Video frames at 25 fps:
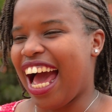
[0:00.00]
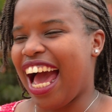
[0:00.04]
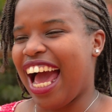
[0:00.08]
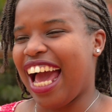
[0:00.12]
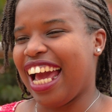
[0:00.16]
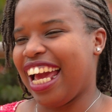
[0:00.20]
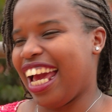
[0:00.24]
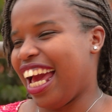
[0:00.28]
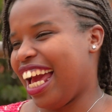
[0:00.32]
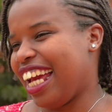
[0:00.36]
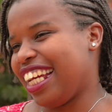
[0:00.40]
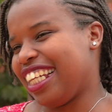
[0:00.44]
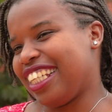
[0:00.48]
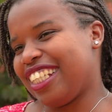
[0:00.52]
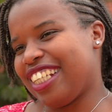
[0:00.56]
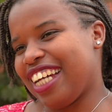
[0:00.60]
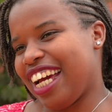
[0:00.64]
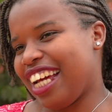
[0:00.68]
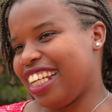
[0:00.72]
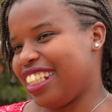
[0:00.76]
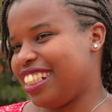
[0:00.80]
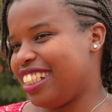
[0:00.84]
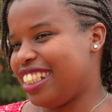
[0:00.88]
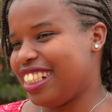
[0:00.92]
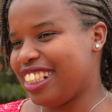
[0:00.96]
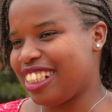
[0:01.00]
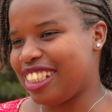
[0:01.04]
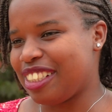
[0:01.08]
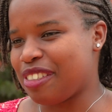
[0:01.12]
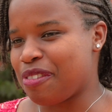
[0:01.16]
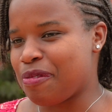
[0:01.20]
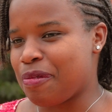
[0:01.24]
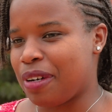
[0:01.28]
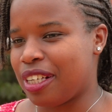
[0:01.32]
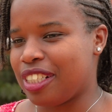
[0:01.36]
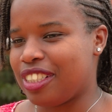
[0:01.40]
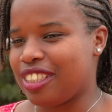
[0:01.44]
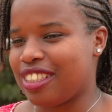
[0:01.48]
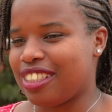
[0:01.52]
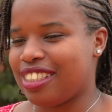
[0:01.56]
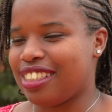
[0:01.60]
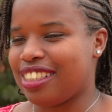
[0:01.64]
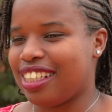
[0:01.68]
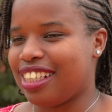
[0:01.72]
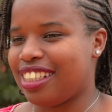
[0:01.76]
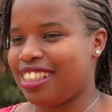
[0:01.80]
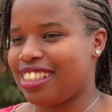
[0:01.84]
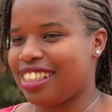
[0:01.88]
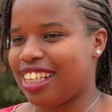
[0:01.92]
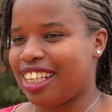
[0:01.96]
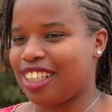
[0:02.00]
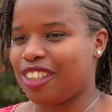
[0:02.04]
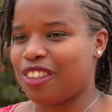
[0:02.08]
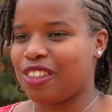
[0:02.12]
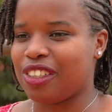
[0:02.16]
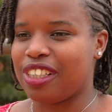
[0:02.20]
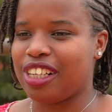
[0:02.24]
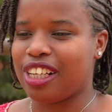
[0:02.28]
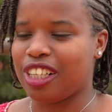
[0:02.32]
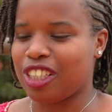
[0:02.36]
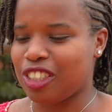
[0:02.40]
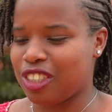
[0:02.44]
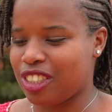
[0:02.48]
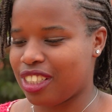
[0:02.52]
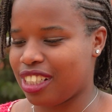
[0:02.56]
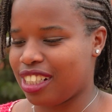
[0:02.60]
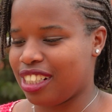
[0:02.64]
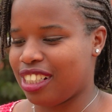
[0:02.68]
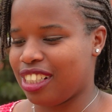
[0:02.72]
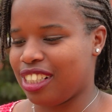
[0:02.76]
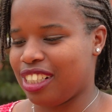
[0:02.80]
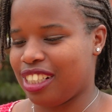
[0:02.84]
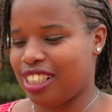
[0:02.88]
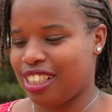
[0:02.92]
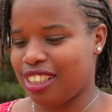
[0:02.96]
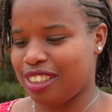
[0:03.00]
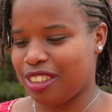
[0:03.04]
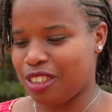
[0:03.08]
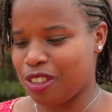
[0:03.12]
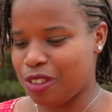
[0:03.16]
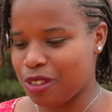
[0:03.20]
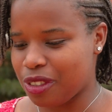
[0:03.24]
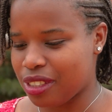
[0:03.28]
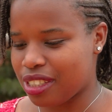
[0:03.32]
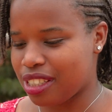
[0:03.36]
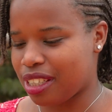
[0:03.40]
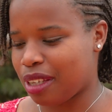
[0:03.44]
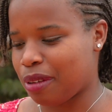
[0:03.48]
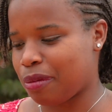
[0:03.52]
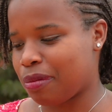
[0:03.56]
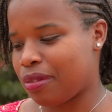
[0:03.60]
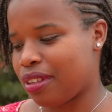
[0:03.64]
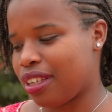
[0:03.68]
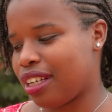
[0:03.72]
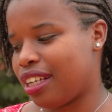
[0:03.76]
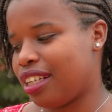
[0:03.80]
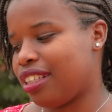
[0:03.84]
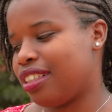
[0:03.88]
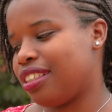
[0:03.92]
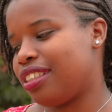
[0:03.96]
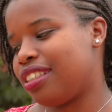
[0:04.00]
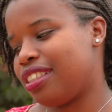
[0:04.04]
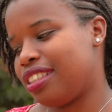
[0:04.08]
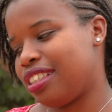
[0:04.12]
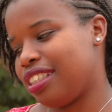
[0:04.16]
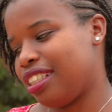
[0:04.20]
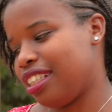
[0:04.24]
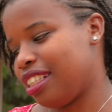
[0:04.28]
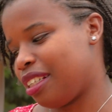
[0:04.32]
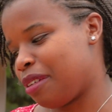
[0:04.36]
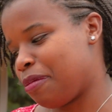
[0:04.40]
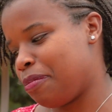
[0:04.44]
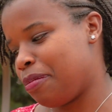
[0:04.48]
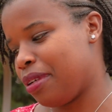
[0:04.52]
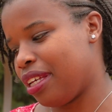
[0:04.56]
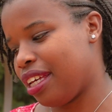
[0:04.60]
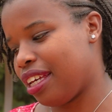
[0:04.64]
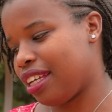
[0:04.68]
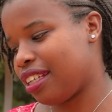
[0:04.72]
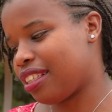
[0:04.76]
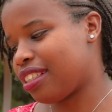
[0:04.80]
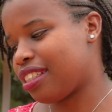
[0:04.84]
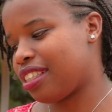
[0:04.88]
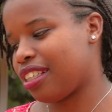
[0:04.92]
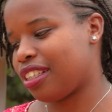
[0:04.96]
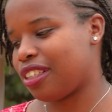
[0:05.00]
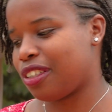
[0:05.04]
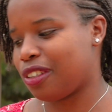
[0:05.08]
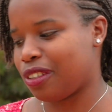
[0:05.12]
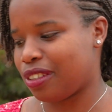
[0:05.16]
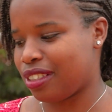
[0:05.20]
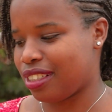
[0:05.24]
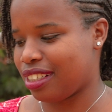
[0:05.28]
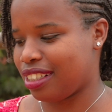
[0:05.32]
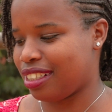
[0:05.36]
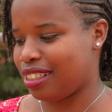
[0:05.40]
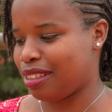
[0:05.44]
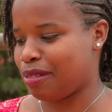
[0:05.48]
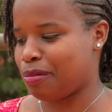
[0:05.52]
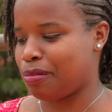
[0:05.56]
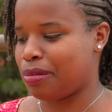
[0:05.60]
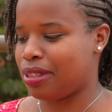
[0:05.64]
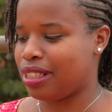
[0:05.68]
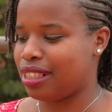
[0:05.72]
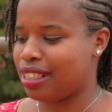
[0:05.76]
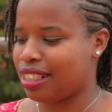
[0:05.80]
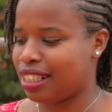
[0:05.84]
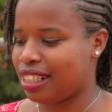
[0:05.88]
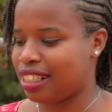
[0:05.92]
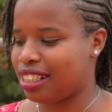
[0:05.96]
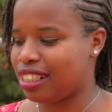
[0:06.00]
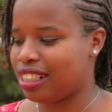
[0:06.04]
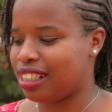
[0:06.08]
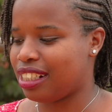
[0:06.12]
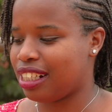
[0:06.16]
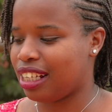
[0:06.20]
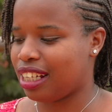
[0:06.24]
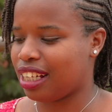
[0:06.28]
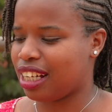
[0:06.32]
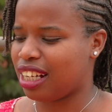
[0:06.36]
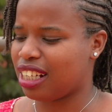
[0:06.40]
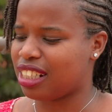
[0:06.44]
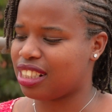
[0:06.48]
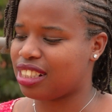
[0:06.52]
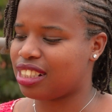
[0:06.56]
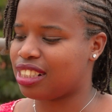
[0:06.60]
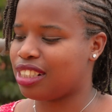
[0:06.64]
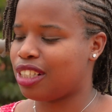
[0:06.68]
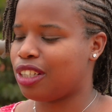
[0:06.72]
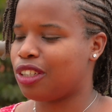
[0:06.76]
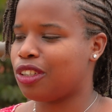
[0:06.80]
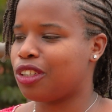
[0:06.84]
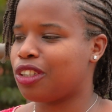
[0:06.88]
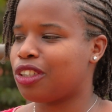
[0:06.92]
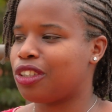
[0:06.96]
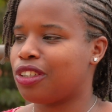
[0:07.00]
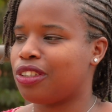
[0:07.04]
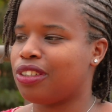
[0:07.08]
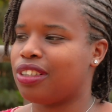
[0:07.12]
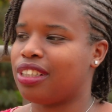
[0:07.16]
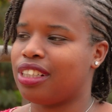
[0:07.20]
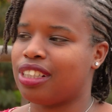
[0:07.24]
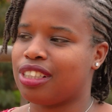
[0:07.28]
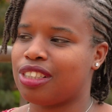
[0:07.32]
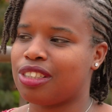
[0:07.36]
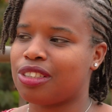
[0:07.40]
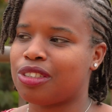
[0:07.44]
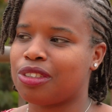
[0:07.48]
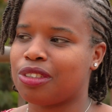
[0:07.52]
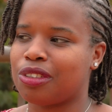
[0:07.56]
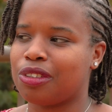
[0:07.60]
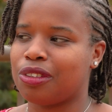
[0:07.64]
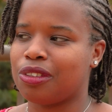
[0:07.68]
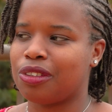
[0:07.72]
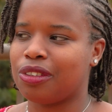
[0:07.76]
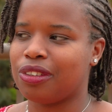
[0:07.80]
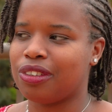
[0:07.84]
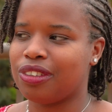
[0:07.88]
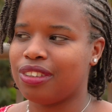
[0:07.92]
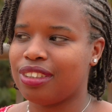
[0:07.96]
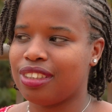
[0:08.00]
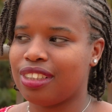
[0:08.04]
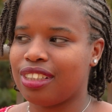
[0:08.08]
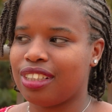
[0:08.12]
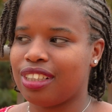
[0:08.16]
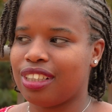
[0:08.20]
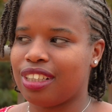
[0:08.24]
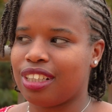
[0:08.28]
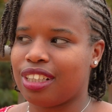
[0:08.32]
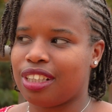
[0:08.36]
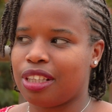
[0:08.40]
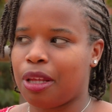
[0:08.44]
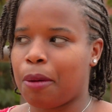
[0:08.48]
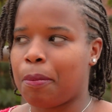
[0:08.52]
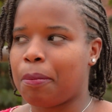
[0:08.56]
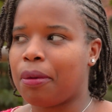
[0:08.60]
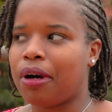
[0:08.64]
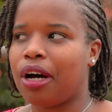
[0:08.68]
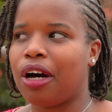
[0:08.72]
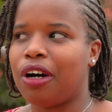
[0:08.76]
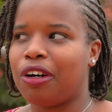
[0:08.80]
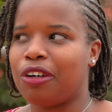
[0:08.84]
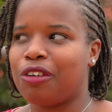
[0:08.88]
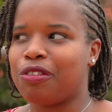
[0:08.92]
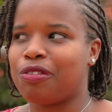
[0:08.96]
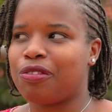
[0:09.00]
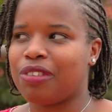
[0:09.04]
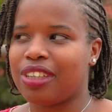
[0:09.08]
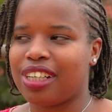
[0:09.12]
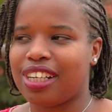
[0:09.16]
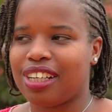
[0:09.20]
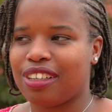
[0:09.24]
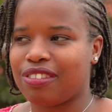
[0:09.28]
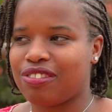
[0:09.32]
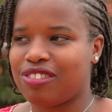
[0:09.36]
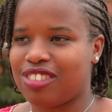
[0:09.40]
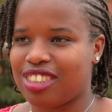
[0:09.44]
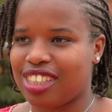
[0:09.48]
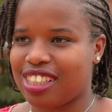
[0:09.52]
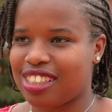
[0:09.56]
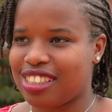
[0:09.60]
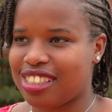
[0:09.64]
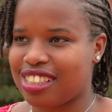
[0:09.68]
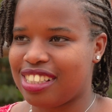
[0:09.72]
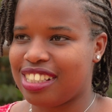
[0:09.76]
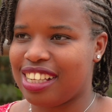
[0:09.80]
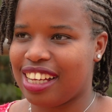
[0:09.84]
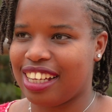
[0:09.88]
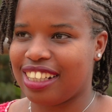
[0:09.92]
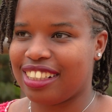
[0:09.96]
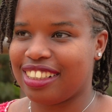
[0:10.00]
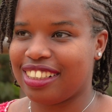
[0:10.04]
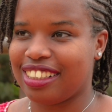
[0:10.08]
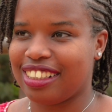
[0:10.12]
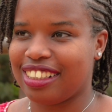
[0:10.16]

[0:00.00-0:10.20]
I didn't imagine that I could actually do something and see it be executed immediately. Like, I was now curious to know the power of what I've just done.